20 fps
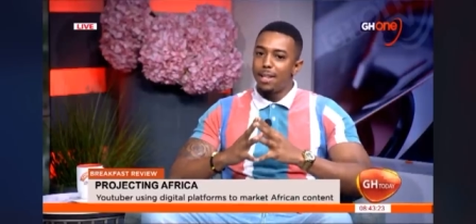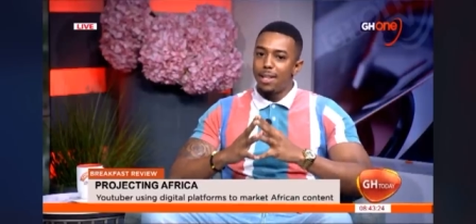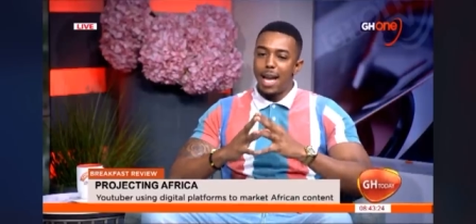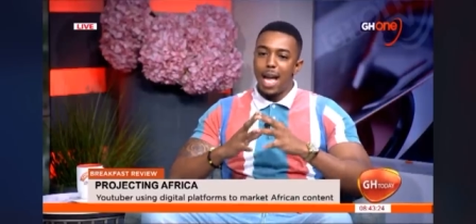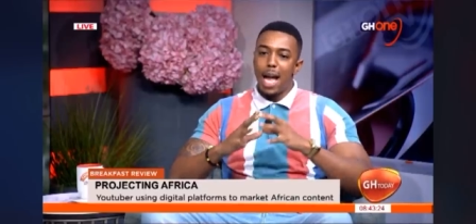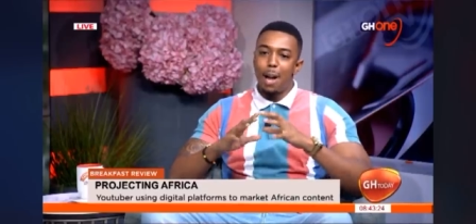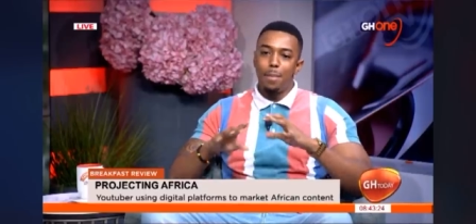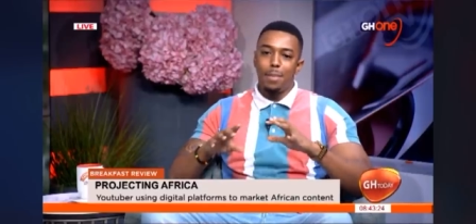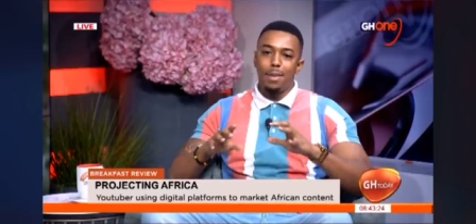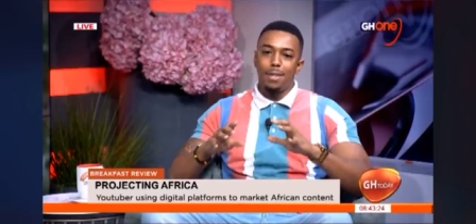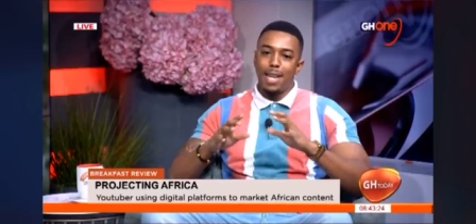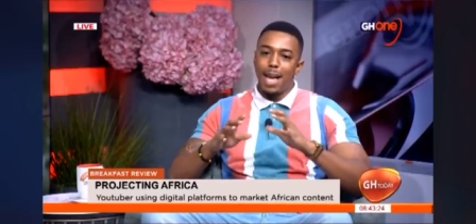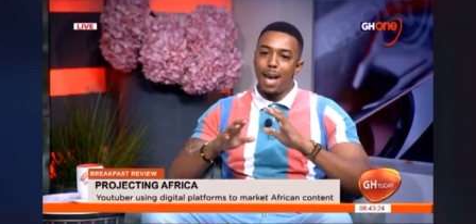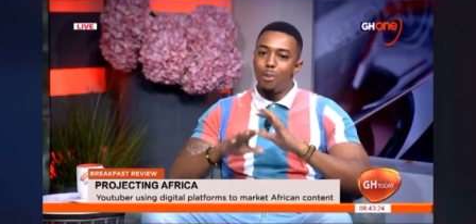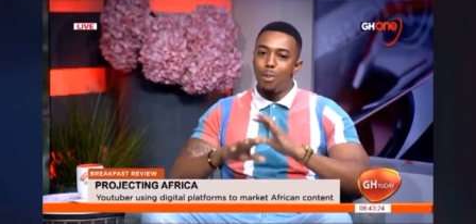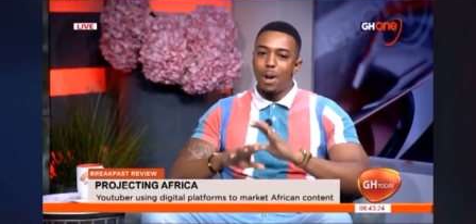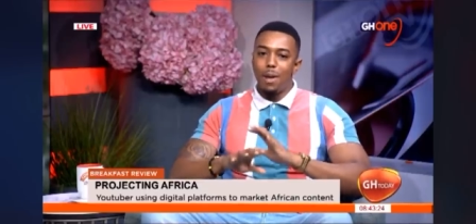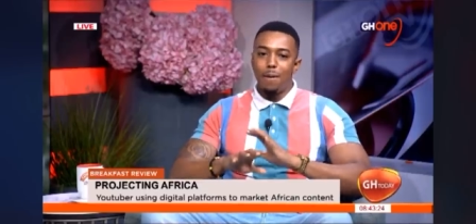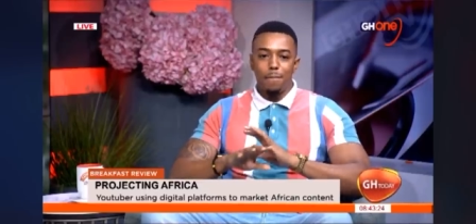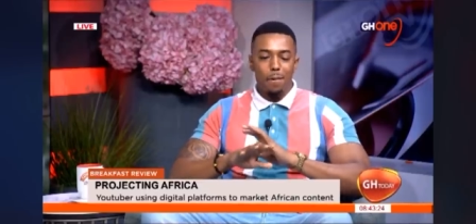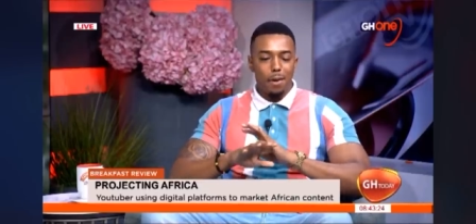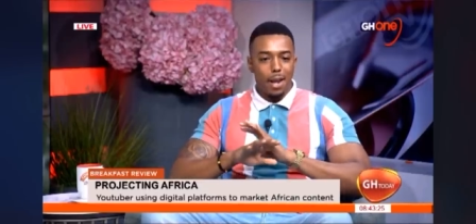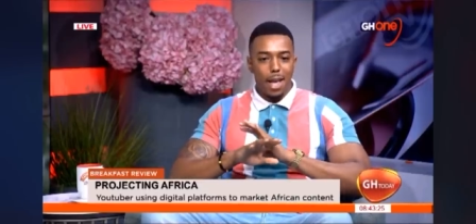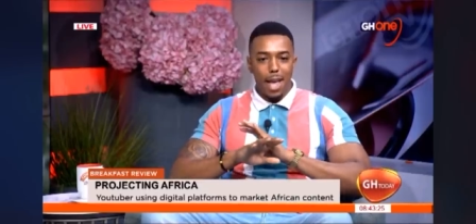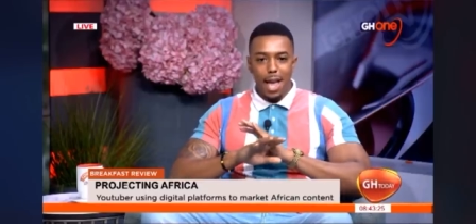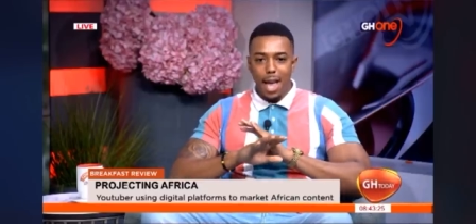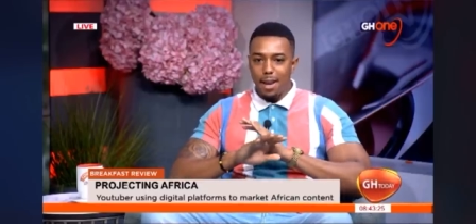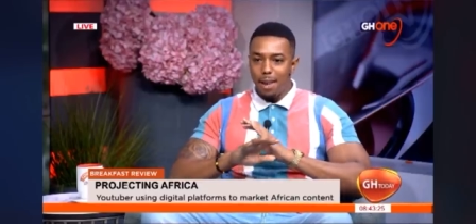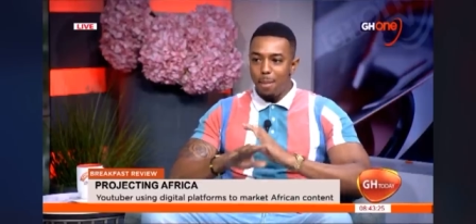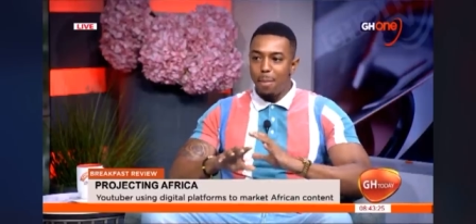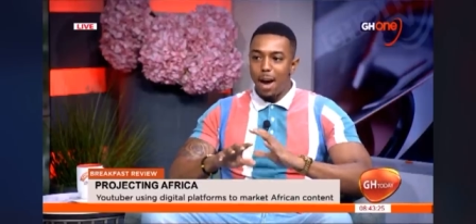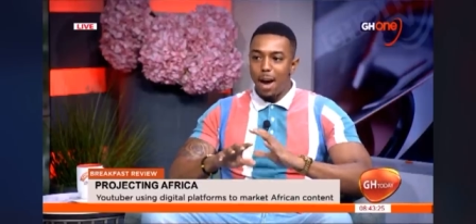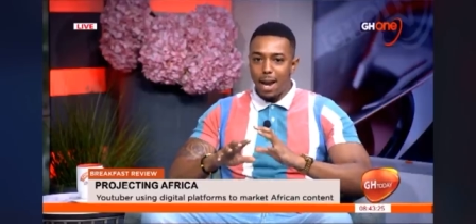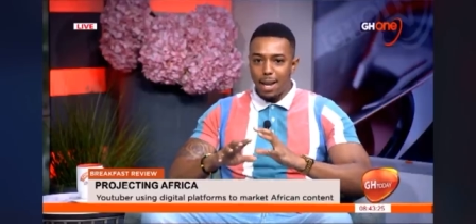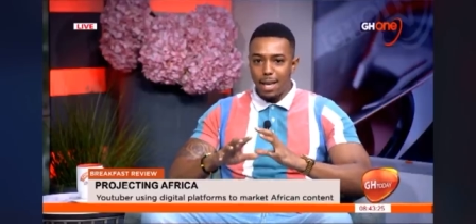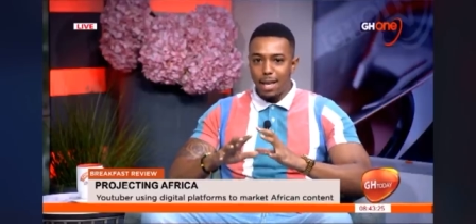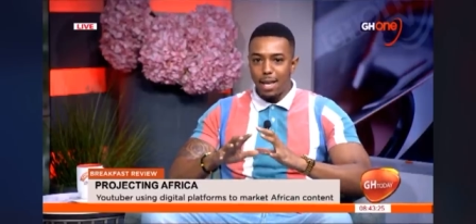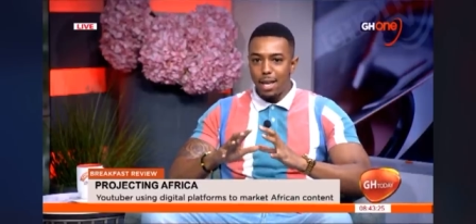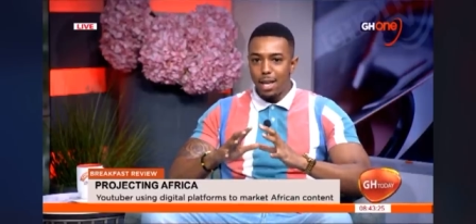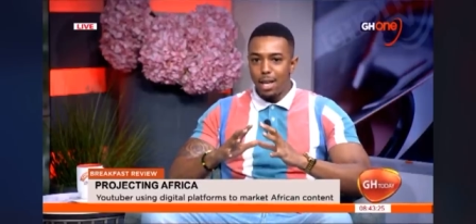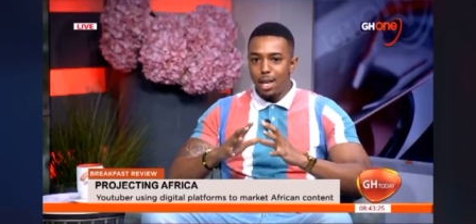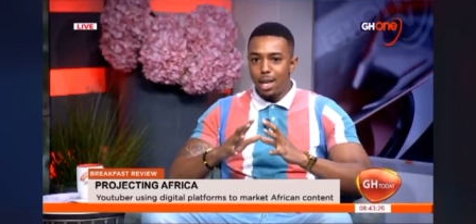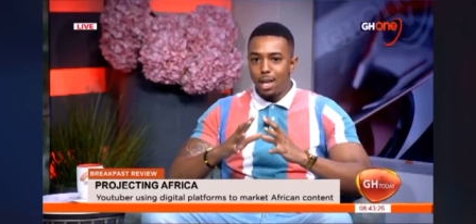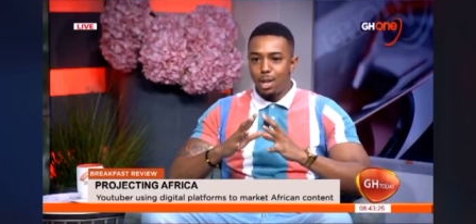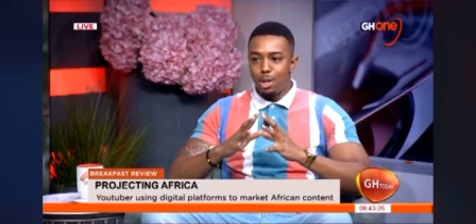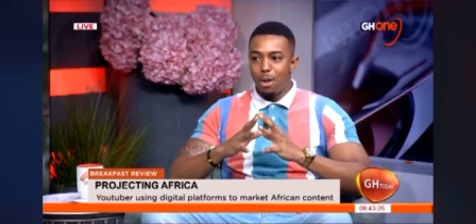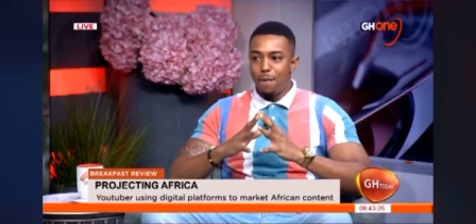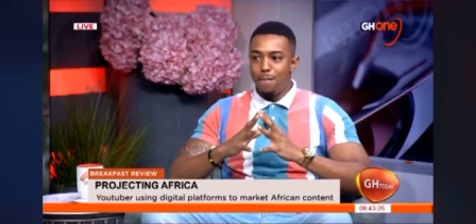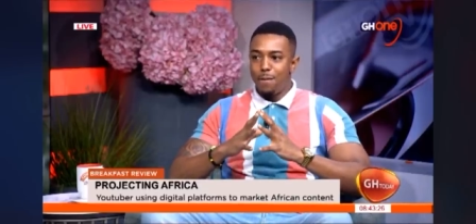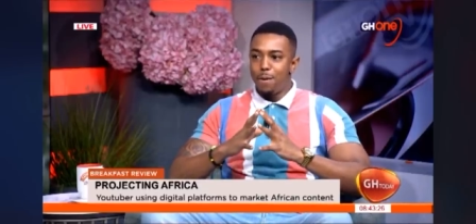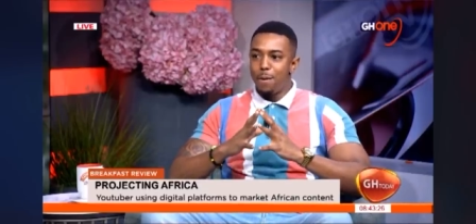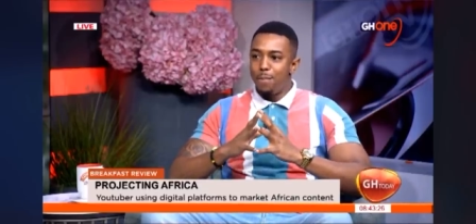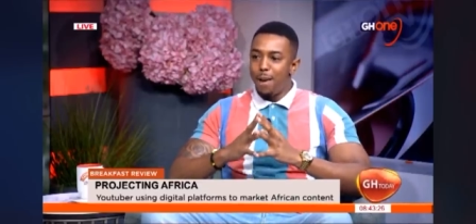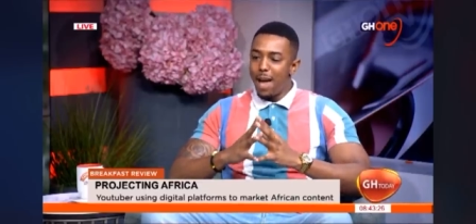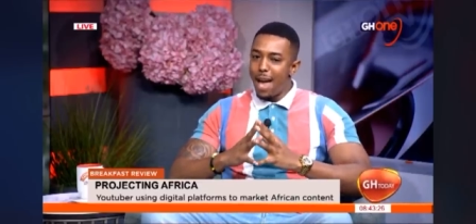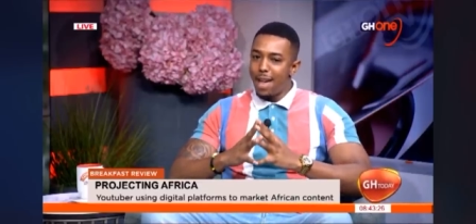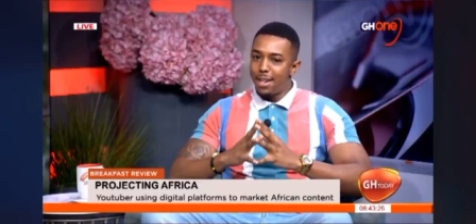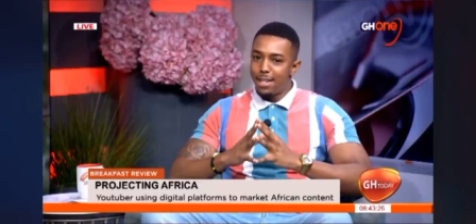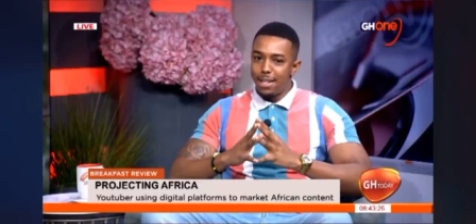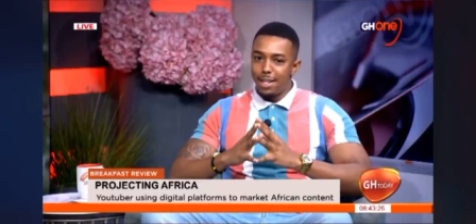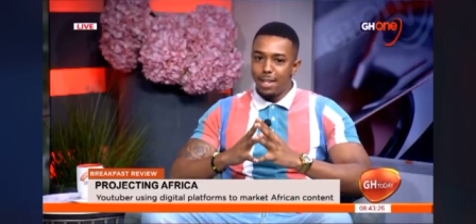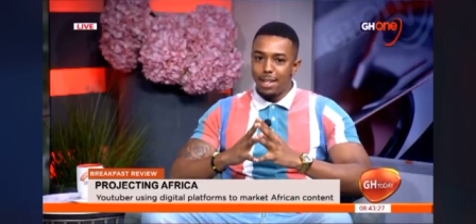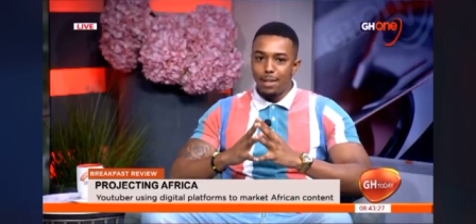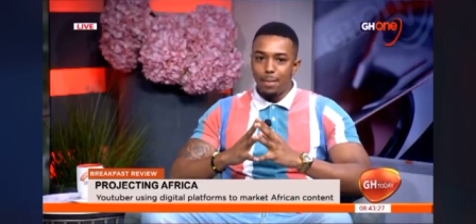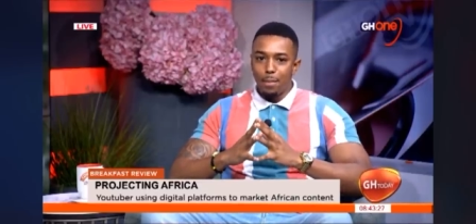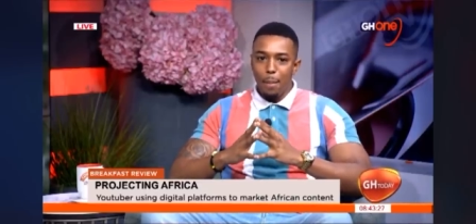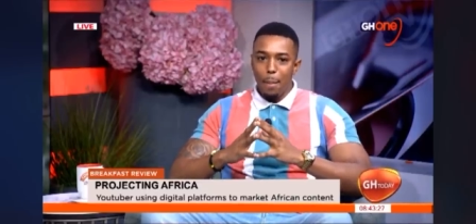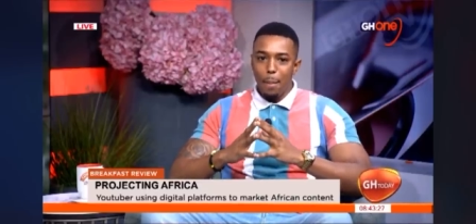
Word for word: Time does not wait for anybody. So if you're passionate,